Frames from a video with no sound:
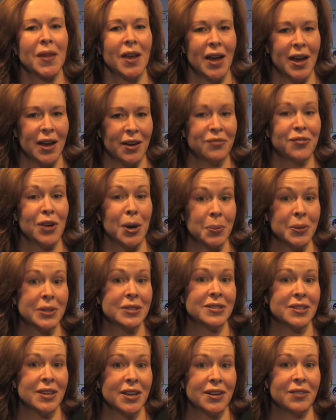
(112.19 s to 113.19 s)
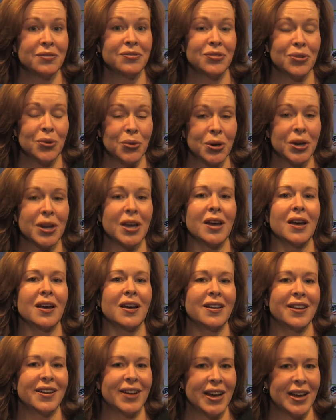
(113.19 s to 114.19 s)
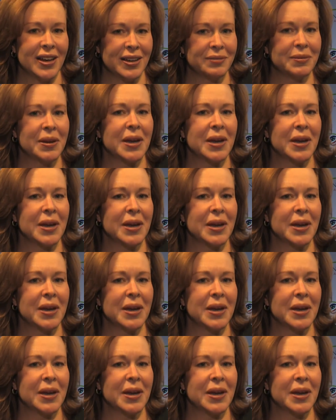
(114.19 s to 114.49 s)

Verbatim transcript: uh, from the state of Florida, uh,